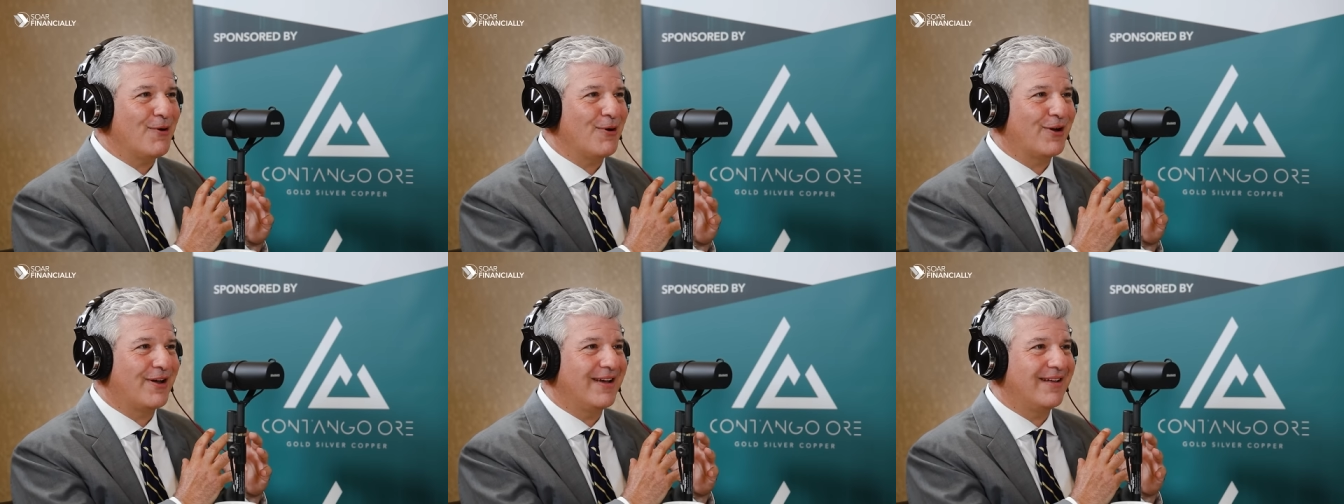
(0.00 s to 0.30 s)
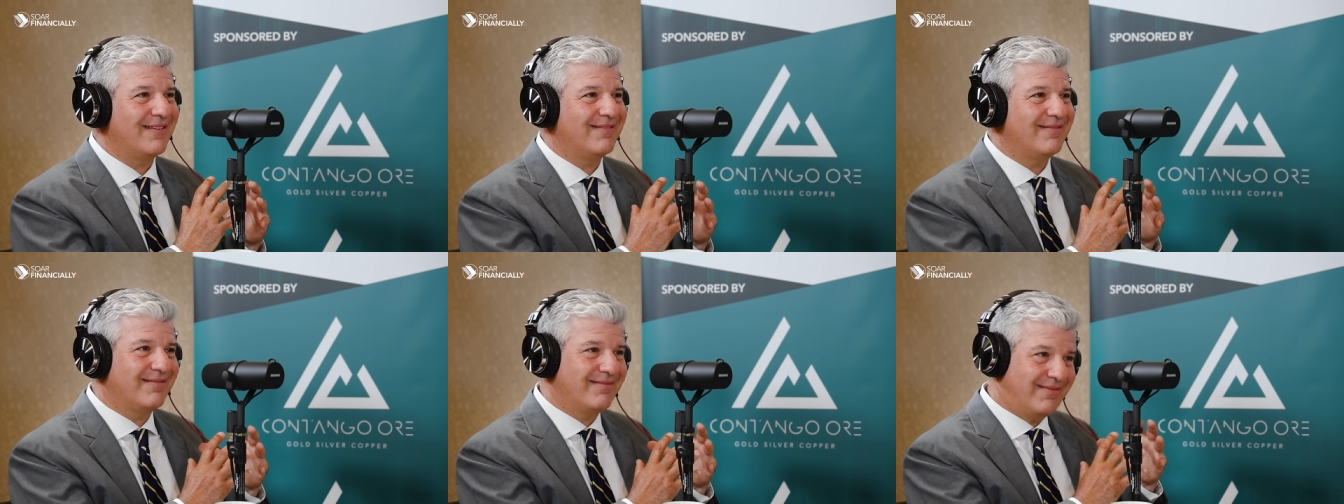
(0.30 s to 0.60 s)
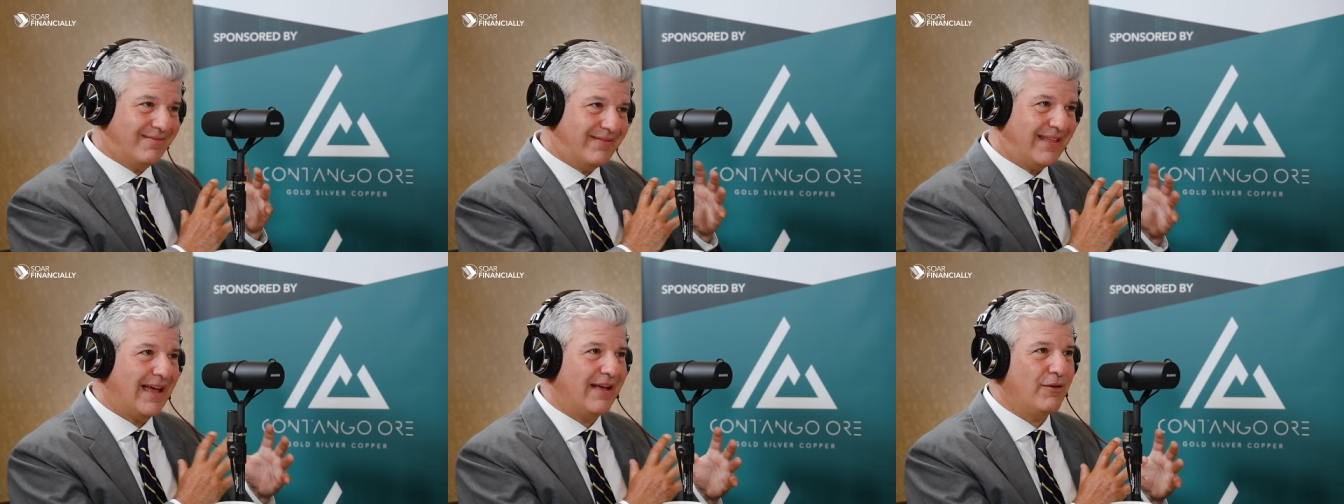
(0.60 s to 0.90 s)
market
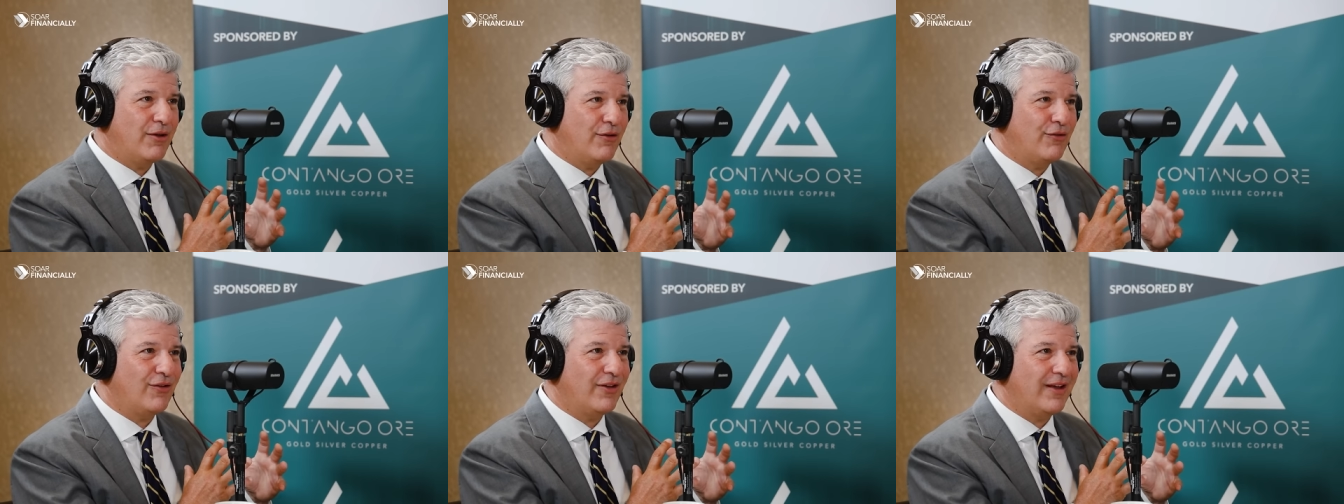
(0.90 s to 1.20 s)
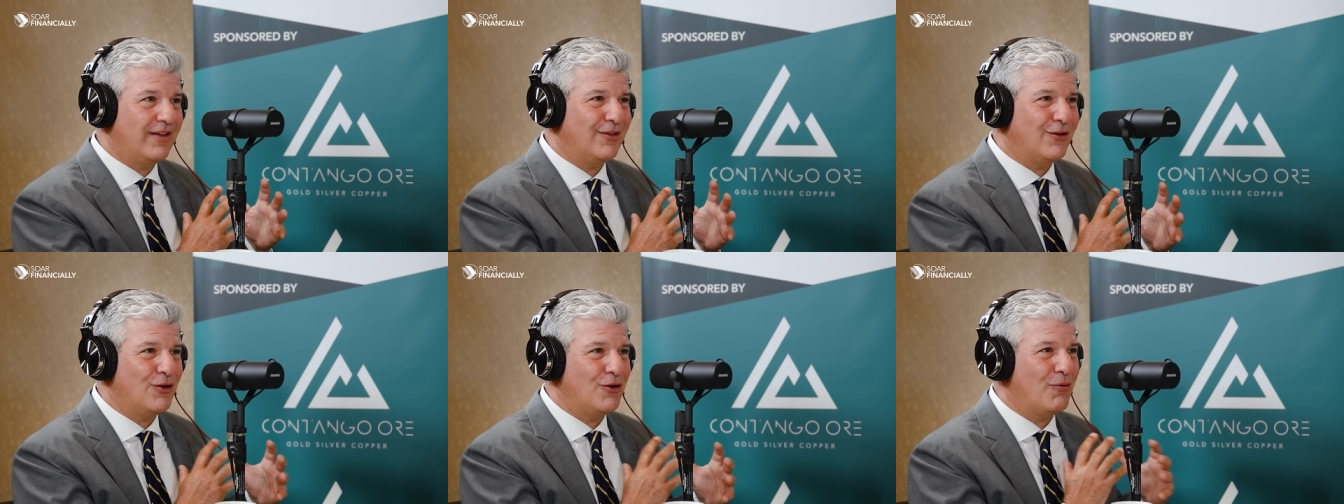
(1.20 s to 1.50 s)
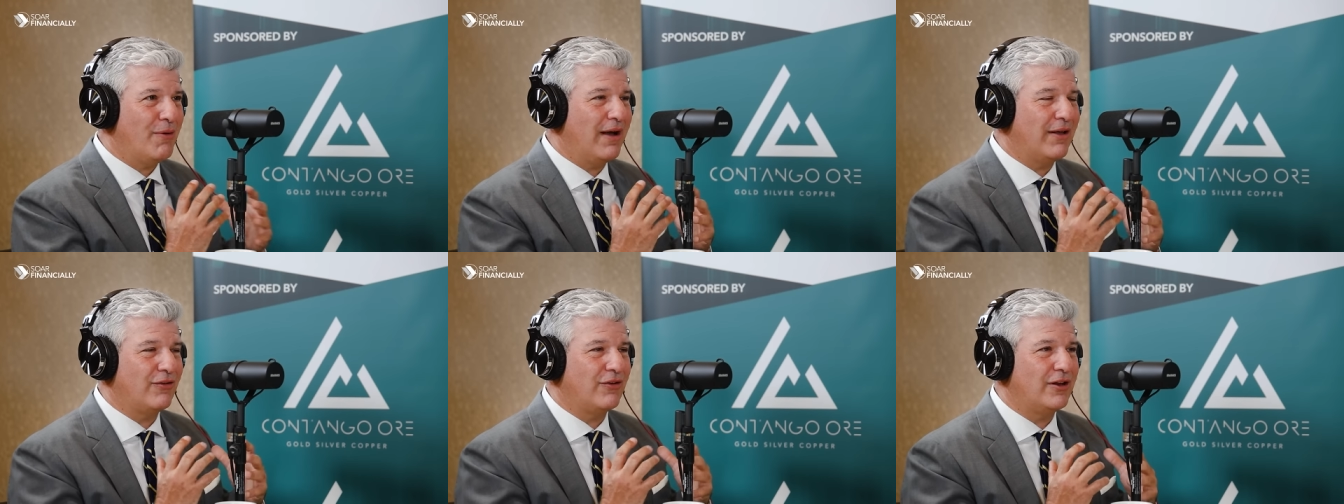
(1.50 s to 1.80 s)
that you see in the
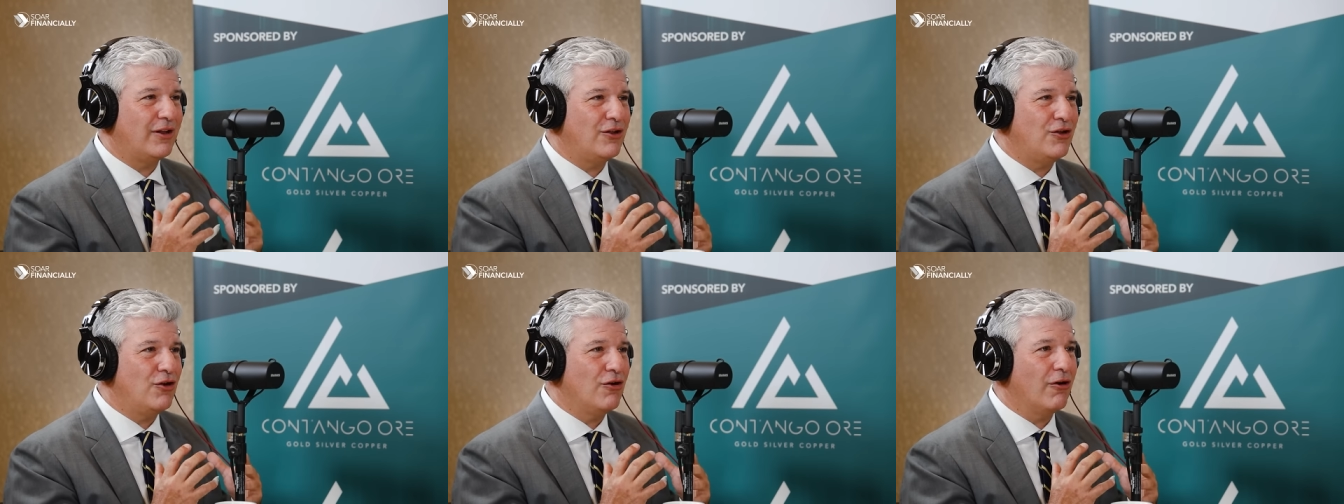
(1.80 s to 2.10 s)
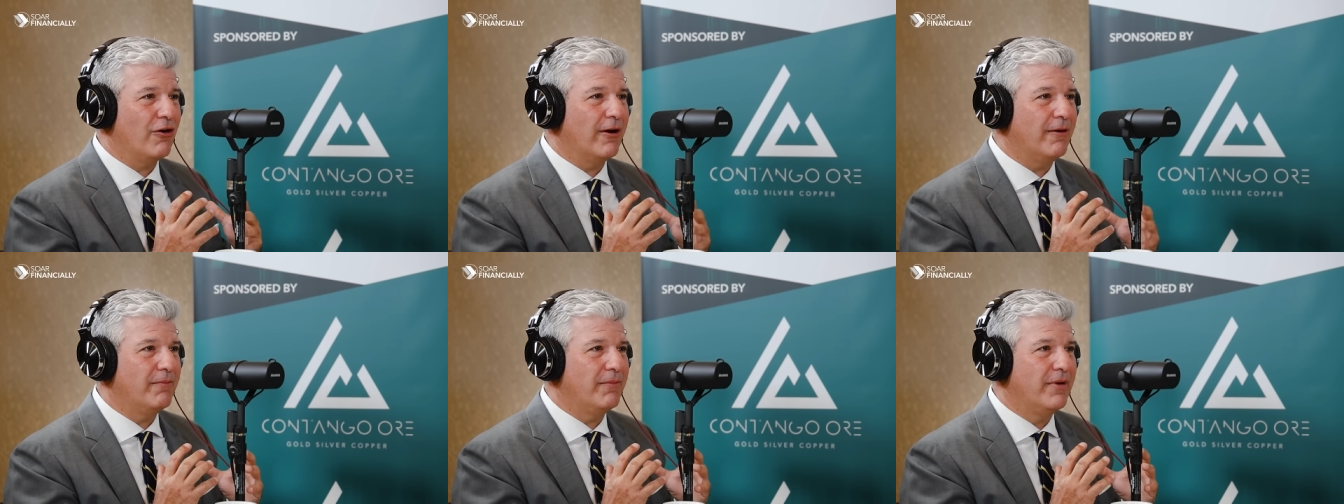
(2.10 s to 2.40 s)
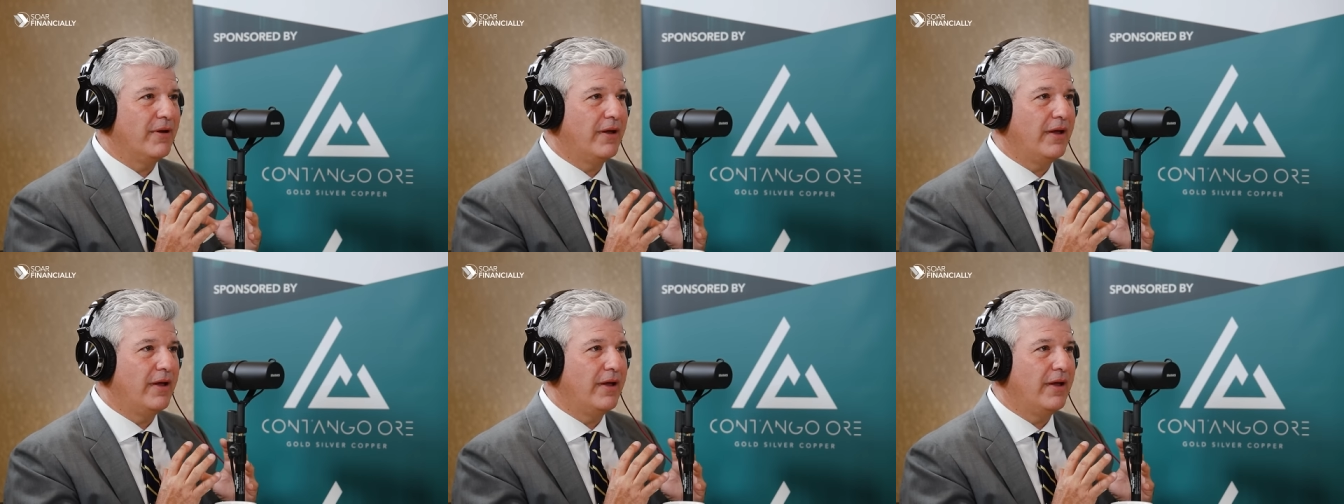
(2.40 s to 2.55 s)
US and in Europe.